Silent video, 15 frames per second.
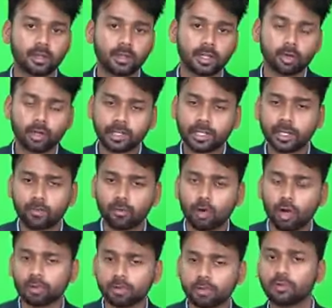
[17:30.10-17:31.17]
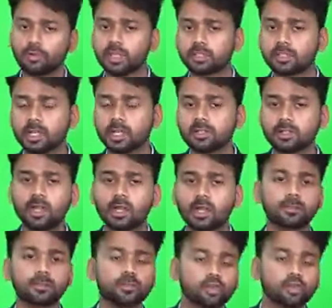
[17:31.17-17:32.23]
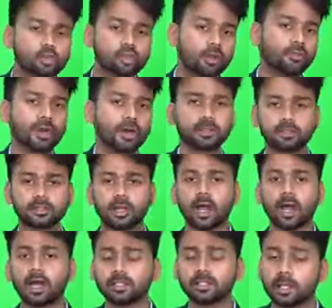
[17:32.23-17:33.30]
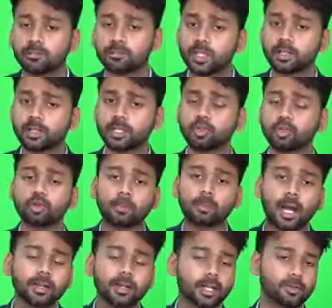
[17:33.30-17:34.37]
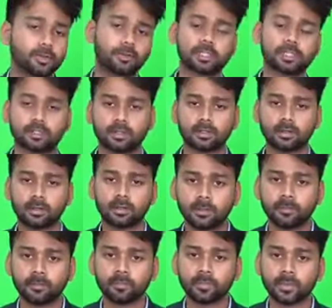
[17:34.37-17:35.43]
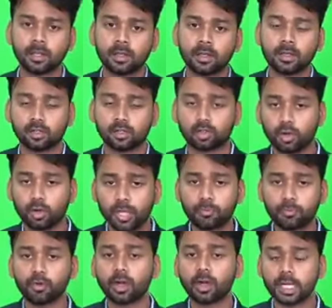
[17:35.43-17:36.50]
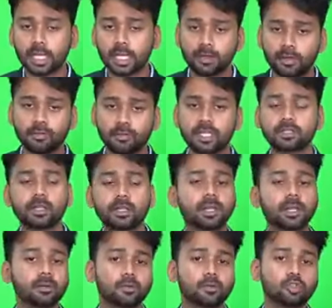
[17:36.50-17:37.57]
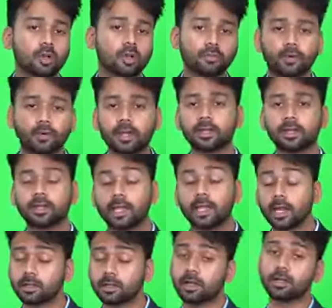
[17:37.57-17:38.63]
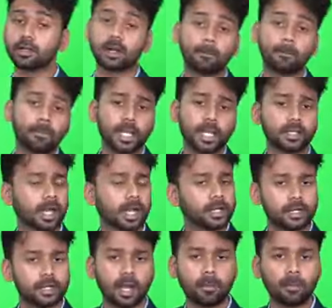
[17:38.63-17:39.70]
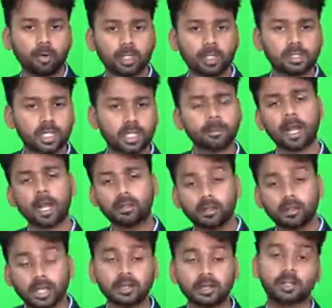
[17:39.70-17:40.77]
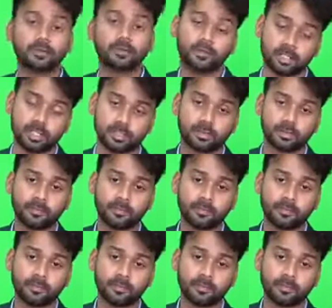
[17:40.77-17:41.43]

You will get a voice note which tells that mutual funds are subjected to market risk. So if you are investing in mutual fund, get a complete idea about the scheme and then invest.